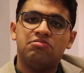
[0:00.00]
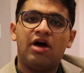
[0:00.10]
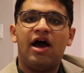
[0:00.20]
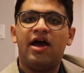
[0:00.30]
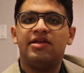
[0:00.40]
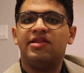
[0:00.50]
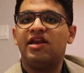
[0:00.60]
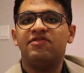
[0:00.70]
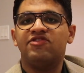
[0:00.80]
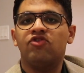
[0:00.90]
they
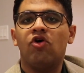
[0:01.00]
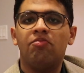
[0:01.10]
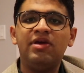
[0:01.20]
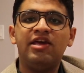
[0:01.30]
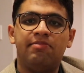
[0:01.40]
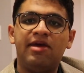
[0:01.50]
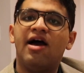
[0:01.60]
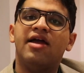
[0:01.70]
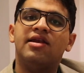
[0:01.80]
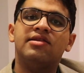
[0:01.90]
never saw me
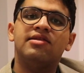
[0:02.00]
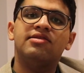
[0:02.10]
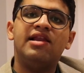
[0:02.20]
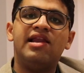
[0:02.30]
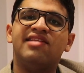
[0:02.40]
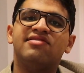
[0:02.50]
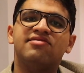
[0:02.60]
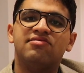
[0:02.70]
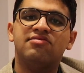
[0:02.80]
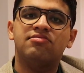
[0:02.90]
behind the
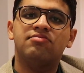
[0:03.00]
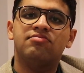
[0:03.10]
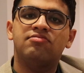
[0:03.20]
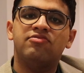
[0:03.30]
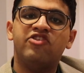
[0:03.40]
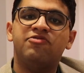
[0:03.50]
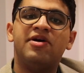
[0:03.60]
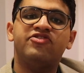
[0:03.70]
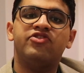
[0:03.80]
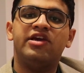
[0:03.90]
lens,
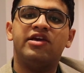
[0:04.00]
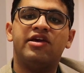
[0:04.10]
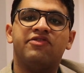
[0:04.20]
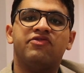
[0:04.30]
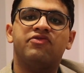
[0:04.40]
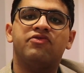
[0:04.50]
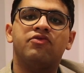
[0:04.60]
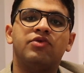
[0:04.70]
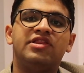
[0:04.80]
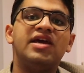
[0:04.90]
especially if
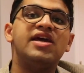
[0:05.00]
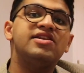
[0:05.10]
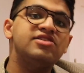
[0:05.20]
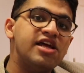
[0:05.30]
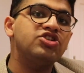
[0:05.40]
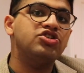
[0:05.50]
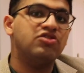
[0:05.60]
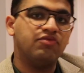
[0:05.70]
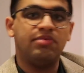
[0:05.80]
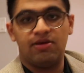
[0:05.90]
with the
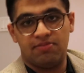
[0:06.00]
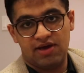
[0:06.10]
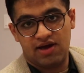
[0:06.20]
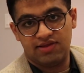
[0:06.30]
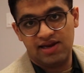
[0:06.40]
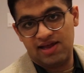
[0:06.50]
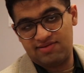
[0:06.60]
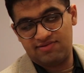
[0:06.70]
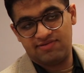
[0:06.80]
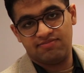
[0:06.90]
intention of being behind the
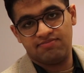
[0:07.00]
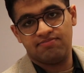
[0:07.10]
lens.